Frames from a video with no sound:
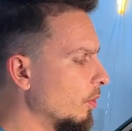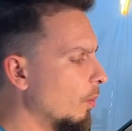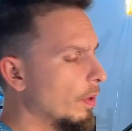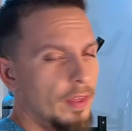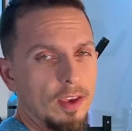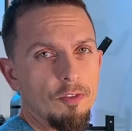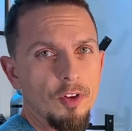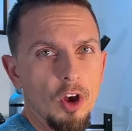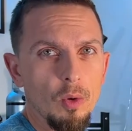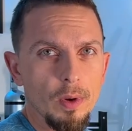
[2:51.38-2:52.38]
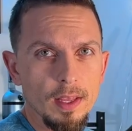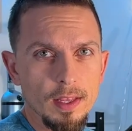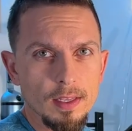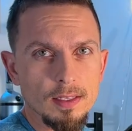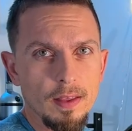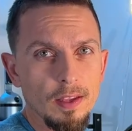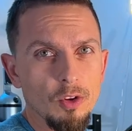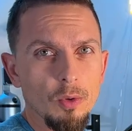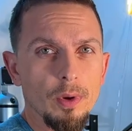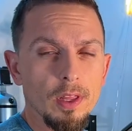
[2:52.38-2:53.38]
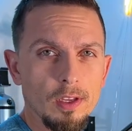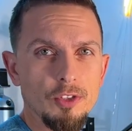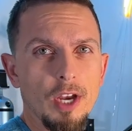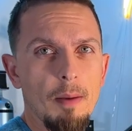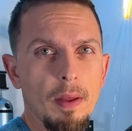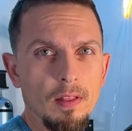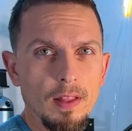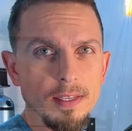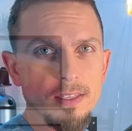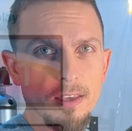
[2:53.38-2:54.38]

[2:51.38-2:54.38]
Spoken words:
the one thing of note is, and they do a really good job on the listing